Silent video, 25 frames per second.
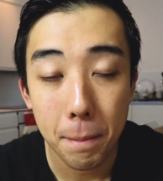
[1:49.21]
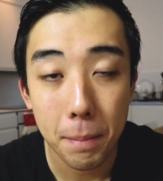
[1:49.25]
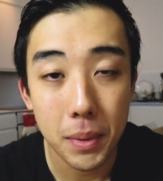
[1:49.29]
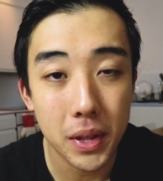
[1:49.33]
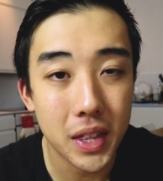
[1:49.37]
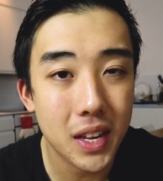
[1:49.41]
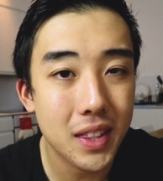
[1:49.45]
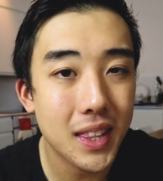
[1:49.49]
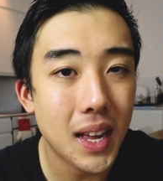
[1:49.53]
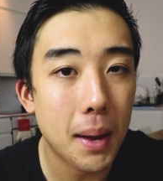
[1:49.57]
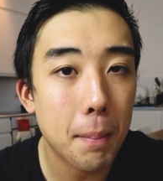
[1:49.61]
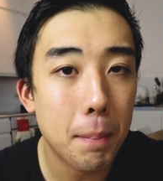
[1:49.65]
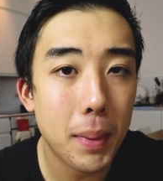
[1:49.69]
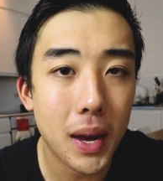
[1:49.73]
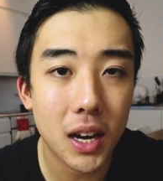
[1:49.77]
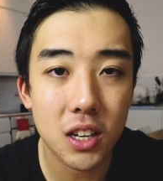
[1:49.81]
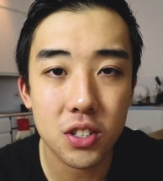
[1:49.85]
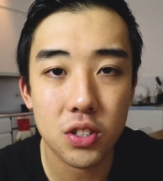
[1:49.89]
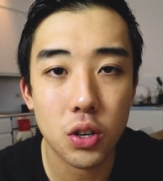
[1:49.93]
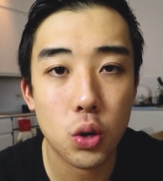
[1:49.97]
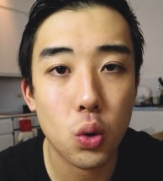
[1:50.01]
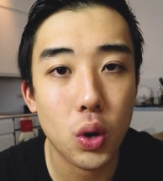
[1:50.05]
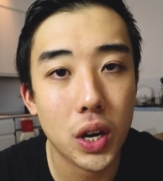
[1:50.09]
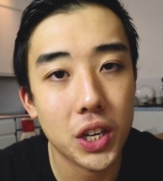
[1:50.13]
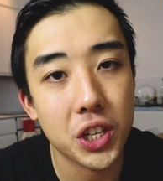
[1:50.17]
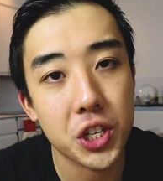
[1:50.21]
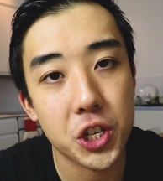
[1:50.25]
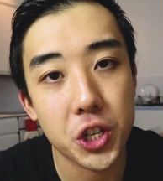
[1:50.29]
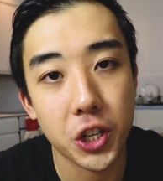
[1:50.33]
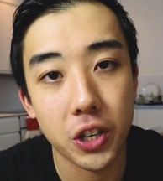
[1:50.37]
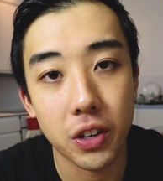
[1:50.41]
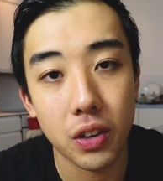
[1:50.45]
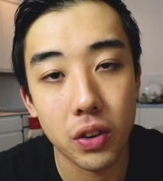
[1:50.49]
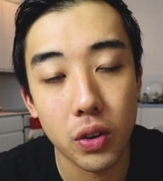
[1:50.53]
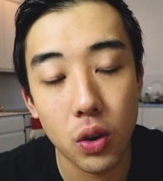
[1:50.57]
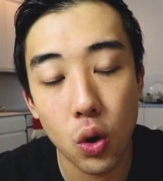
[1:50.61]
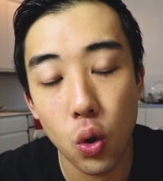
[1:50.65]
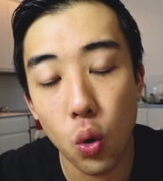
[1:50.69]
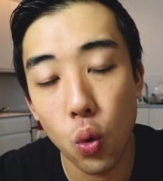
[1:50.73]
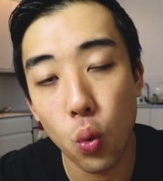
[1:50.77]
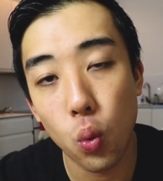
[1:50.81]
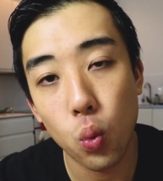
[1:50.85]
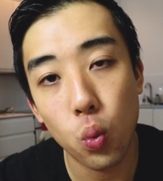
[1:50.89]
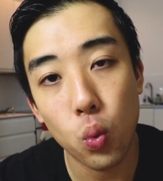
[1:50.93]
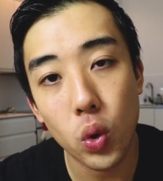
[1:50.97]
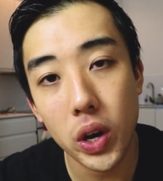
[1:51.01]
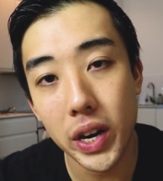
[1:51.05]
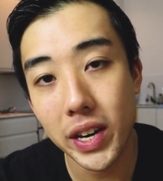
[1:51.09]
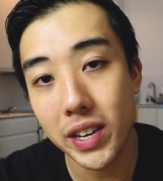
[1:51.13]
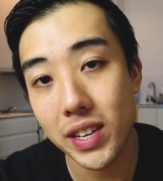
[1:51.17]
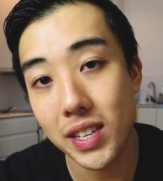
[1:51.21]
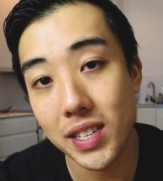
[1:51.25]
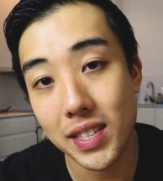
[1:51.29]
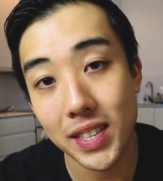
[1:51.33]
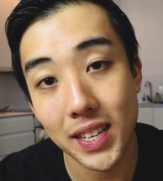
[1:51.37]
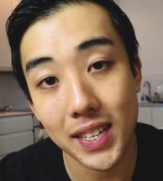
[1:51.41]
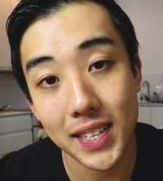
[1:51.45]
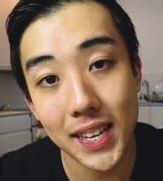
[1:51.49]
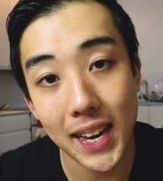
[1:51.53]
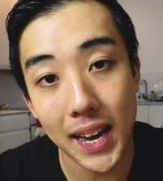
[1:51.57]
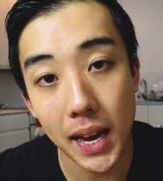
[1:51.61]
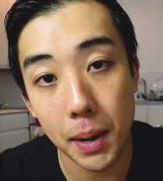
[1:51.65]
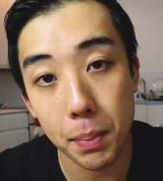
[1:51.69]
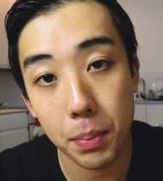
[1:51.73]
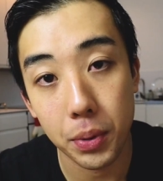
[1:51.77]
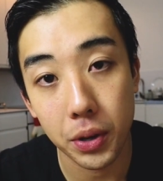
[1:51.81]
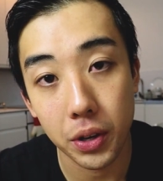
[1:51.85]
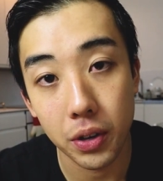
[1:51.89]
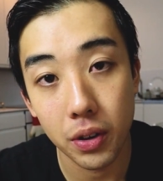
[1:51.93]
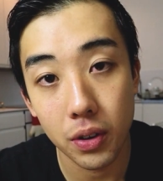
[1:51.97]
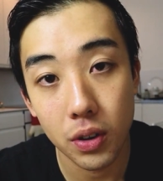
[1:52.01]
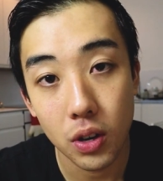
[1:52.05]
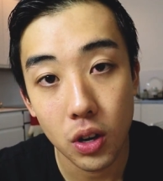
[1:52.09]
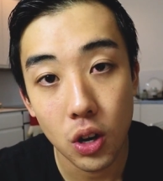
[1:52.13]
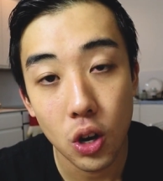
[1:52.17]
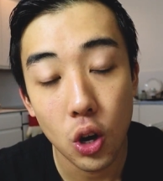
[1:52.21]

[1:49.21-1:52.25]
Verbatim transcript: But then that begs the question why does this happen?